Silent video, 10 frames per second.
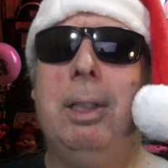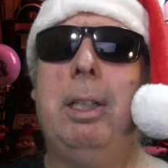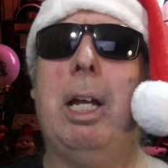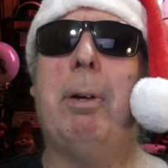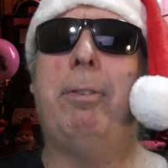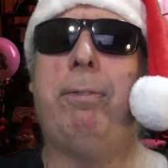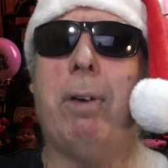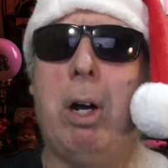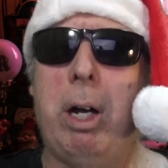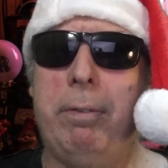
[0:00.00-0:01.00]
Number
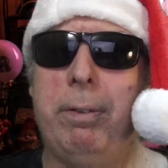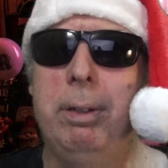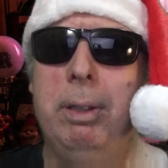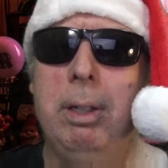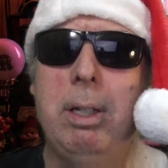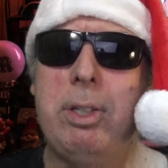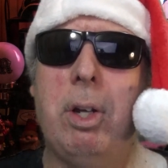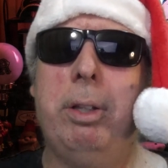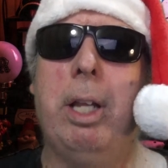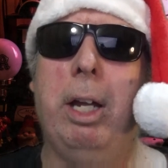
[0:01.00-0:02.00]
5. It's
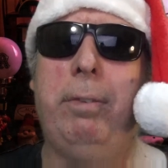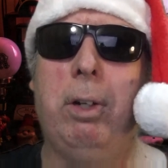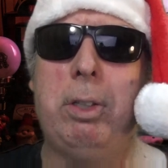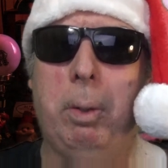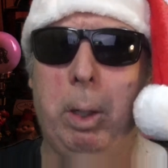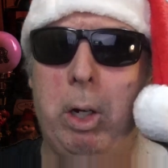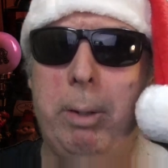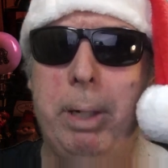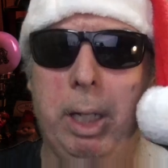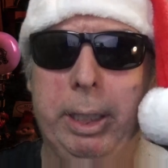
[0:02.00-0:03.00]
not known for its
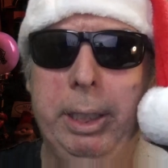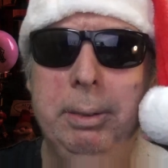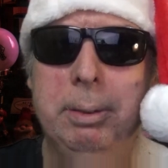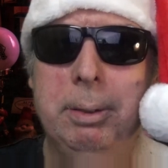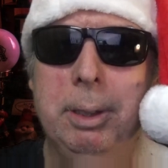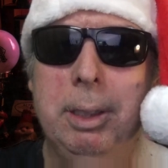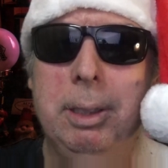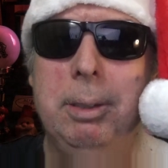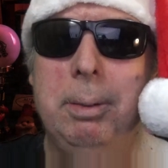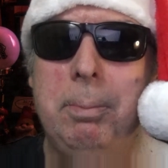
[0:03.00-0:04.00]
reliability,
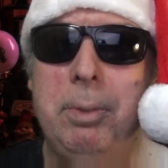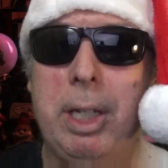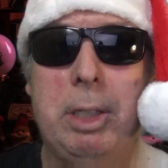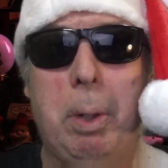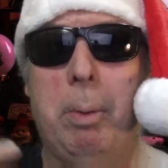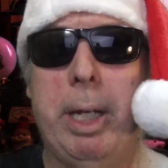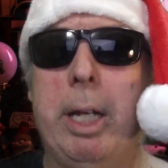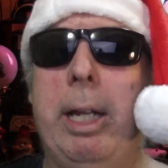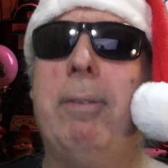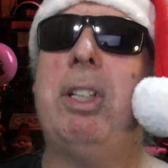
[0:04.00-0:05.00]
so that's why we're going to
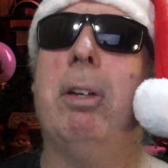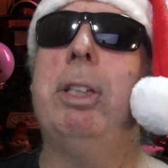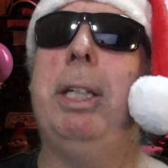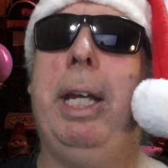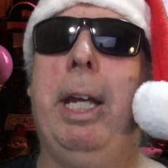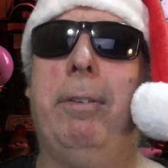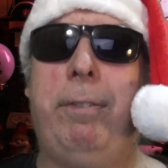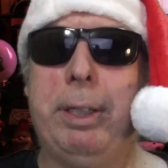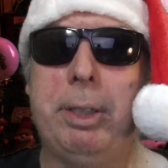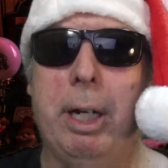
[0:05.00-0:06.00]
give ourselves a year to
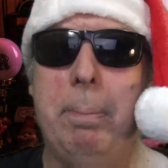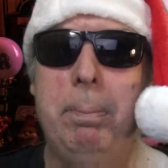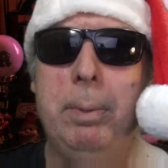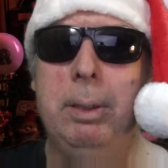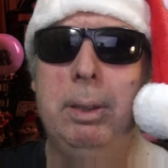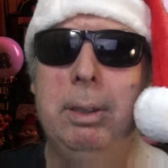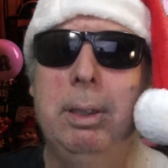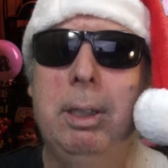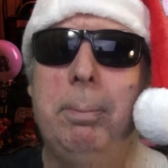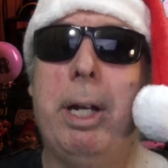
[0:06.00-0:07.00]
fix it up.
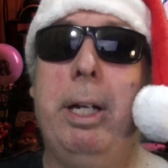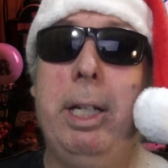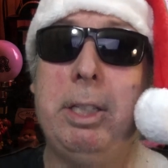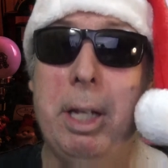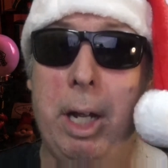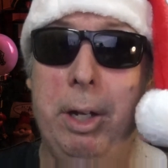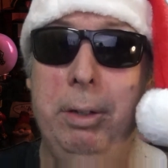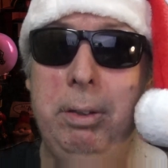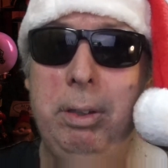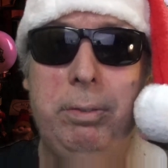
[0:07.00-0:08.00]
But it is
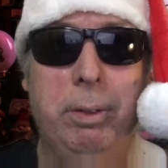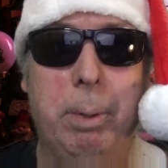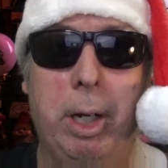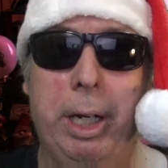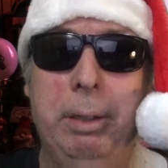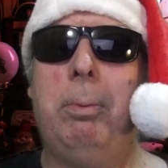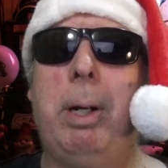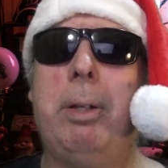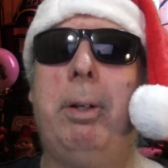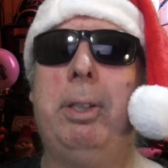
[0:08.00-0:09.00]
known for being
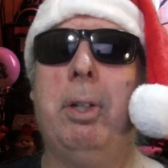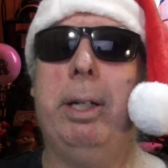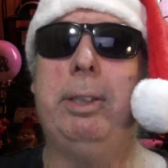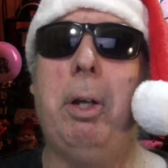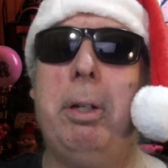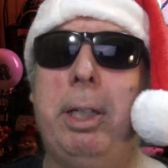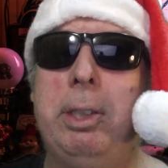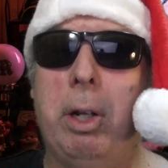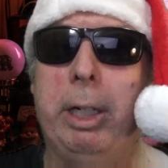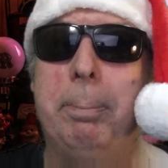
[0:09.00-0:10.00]
rather exotic. It's got an
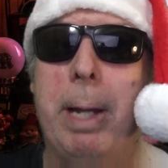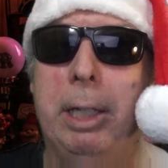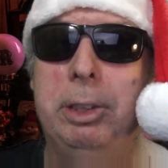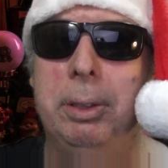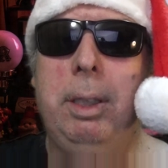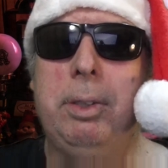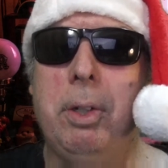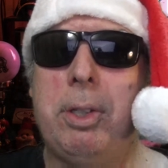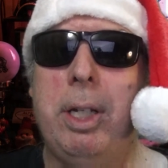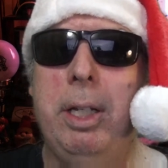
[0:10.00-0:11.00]
exotic badge. It's
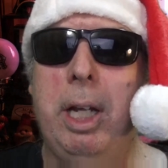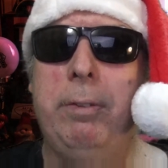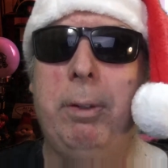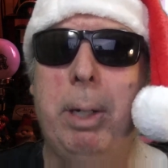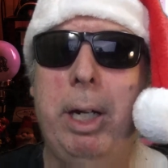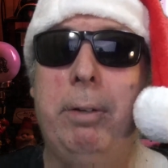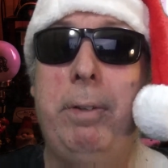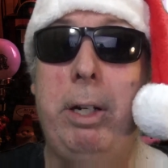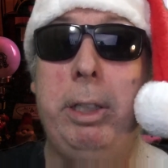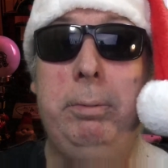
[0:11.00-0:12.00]
also known for being a
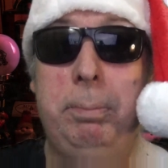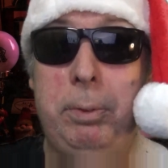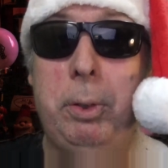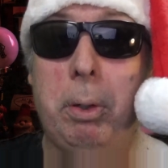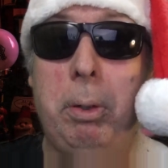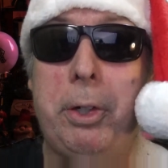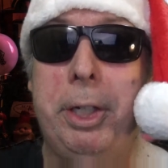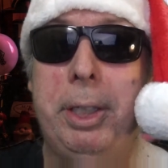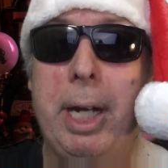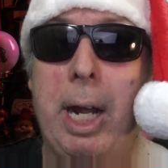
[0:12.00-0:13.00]
very good
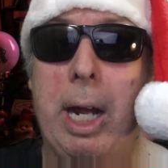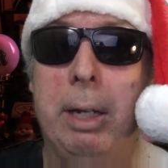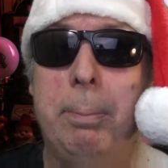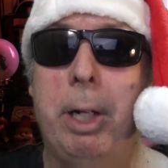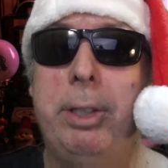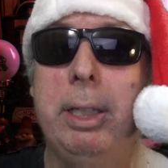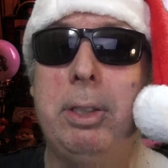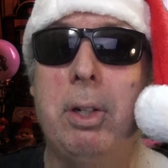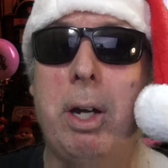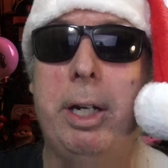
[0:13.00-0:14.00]
looking car, both
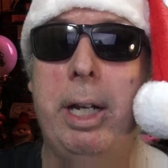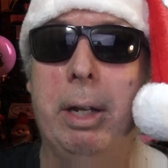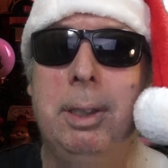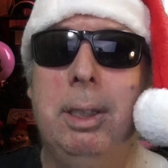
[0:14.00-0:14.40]
inside and out.